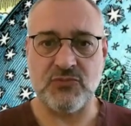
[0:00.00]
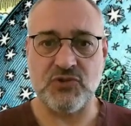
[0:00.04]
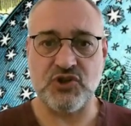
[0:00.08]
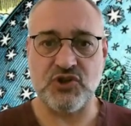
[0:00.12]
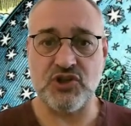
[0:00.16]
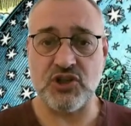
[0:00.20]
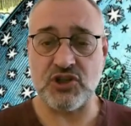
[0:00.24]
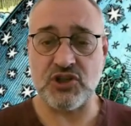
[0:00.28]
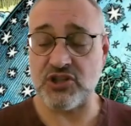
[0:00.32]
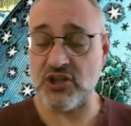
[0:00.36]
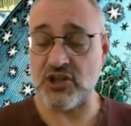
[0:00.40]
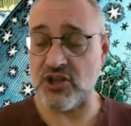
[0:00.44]

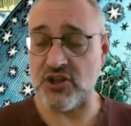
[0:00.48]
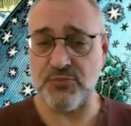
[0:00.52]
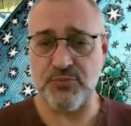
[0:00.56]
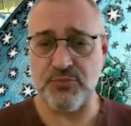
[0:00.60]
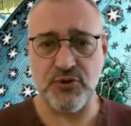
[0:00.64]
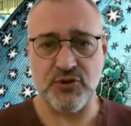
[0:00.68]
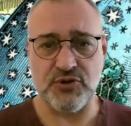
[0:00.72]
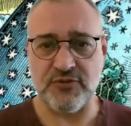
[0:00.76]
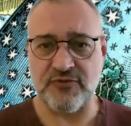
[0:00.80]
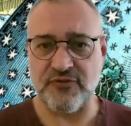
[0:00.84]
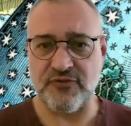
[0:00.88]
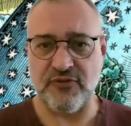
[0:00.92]
Just like the
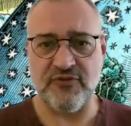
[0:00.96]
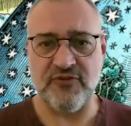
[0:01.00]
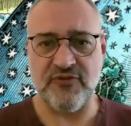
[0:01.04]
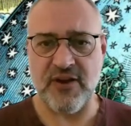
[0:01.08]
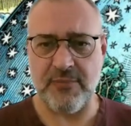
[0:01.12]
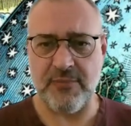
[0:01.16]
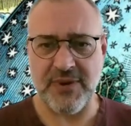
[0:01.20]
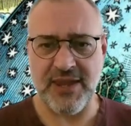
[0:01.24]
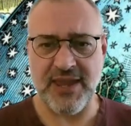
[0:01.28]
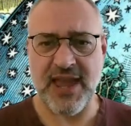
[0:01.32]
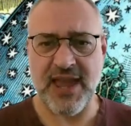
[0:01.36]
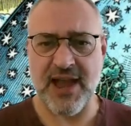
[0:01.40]
beautiful
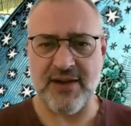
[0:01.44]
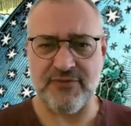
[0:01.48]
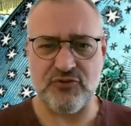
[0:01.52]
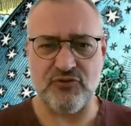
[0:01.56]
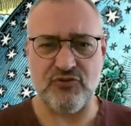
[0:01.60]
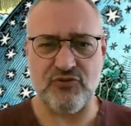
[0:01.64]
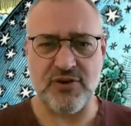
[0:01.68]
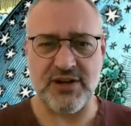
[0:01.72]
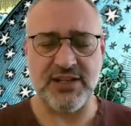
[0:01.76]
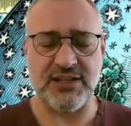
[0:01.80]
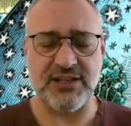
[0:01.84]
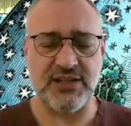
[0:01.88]
Femi have
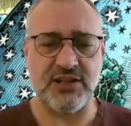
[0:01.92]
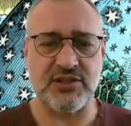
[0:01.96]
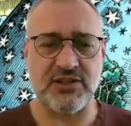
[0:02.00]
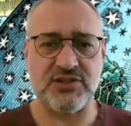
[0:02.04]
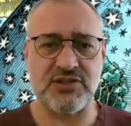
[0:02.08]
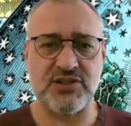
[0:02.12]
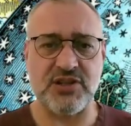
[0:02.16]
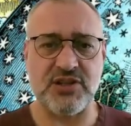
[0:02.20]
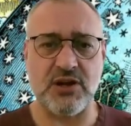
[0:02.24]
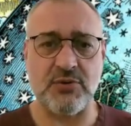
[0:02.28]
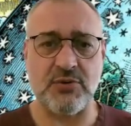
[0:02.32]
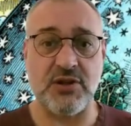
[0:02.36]
already done
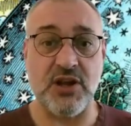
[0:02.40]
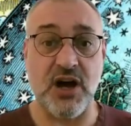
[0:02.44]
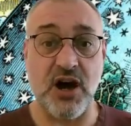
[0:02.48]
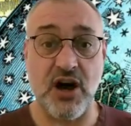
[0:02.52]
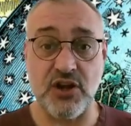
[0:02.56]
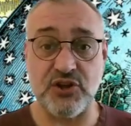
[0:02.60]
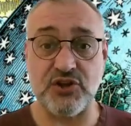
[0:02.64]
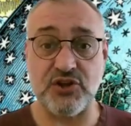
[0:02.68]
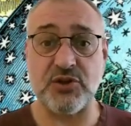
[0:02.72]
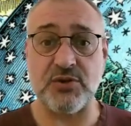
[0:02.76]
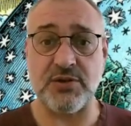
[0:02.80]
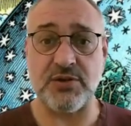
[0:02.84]
so and
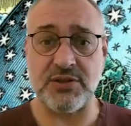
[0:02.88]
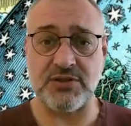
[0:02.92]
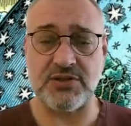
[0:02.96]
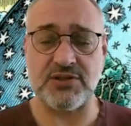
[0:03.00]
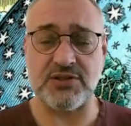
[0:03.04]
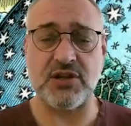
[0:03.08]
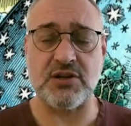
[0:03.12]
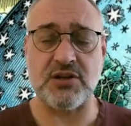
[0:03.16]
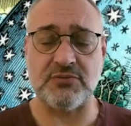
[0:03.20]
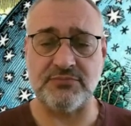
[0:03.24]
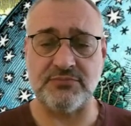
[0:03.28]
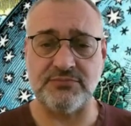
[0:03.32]
are doing
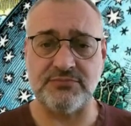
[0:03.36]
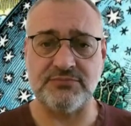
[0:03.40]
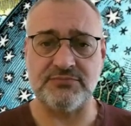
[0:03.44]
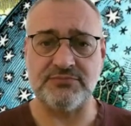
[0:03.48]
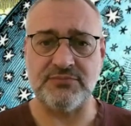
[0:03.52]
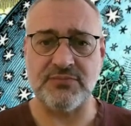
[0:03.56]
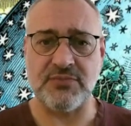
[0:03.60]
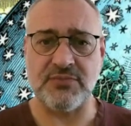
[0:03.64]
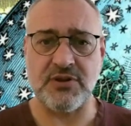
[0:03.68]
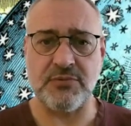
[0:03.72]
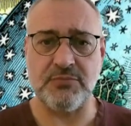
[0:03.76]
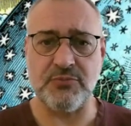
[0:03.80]
so.
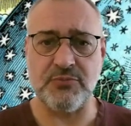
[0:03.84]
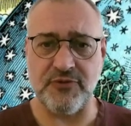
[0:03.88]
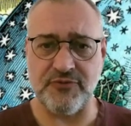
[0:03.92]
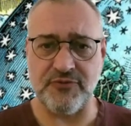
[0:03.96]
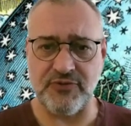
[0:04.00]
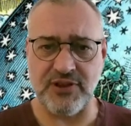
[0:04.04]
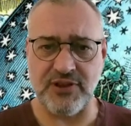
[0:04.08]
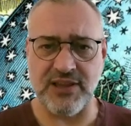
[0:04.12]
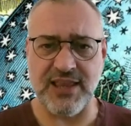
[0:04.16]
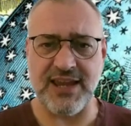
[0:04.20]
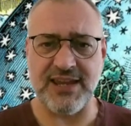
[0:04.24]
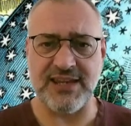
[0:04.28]

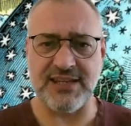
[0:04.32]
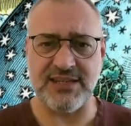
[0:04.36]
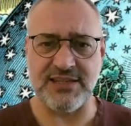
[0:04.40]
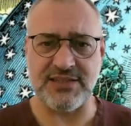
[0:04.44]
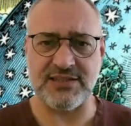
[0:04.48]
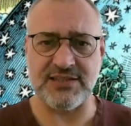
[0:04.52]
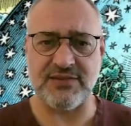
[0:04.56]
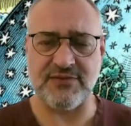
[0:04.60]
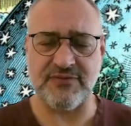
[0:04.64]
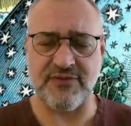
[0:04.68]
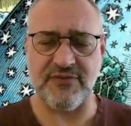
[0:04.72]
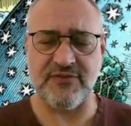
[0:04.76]
Beautiful
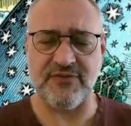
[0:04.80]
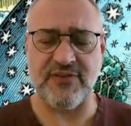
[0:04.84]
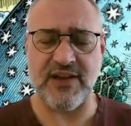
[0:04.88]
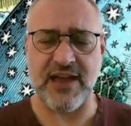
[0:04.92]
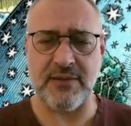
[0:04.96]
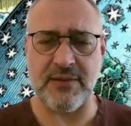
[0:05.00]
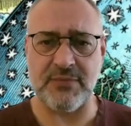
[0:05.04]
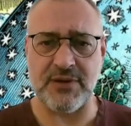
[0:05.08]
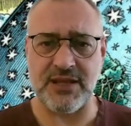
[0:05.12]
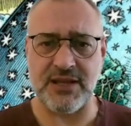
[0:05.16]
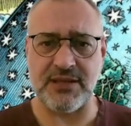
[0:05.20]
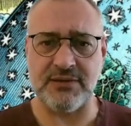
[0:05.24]
ladies of the
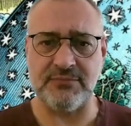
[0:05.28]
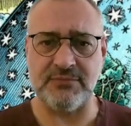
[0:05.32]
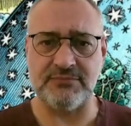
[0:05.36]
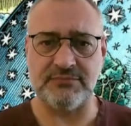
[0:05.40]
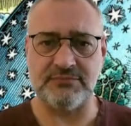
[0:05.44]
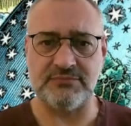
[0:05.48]
family.